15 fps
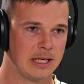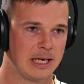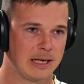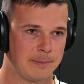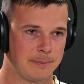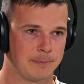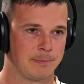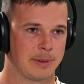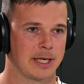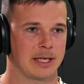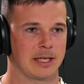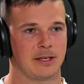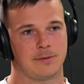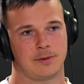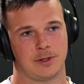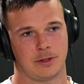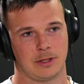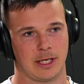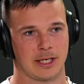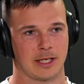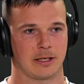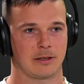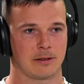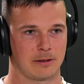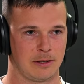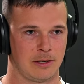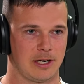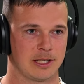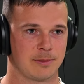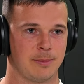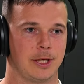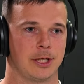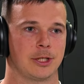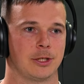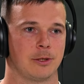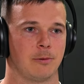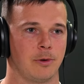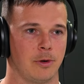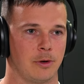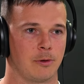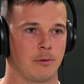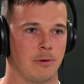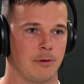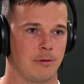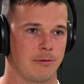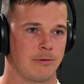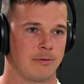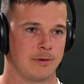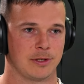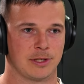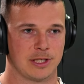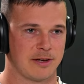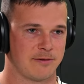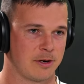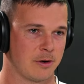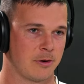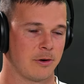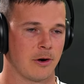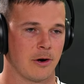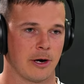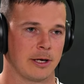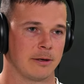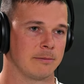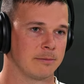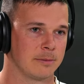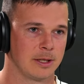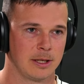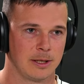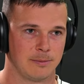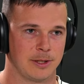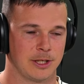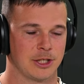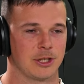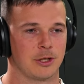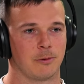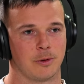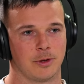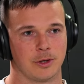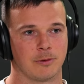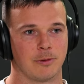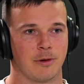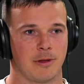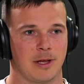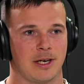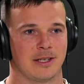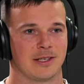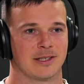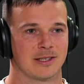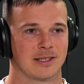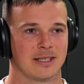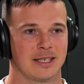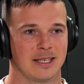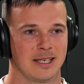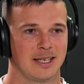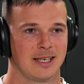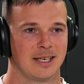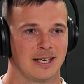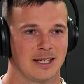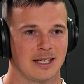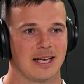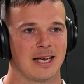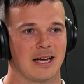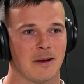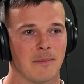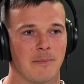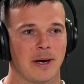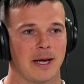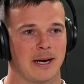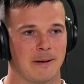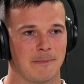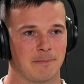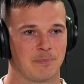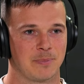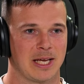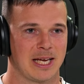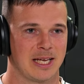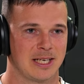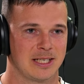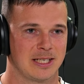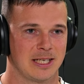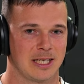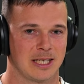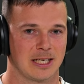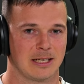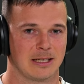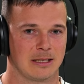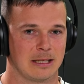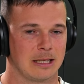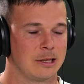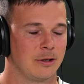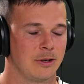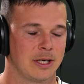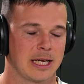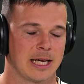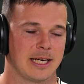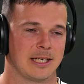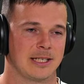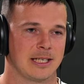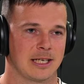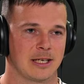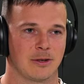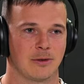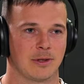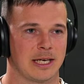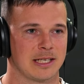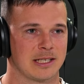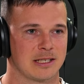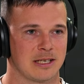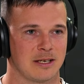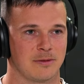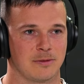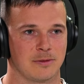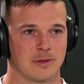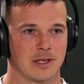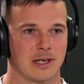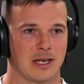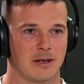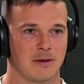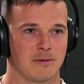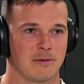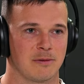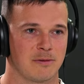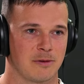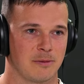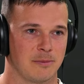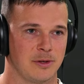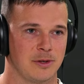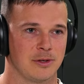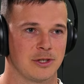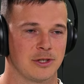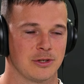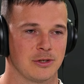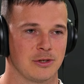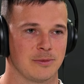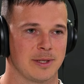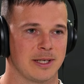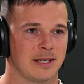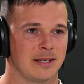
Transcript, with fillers: Um, but it gives you like a nice picture to work with, the 709 picture to work with. And it's, yeah. But um, editing, like learning editing and all that stuff was kind of from YouTube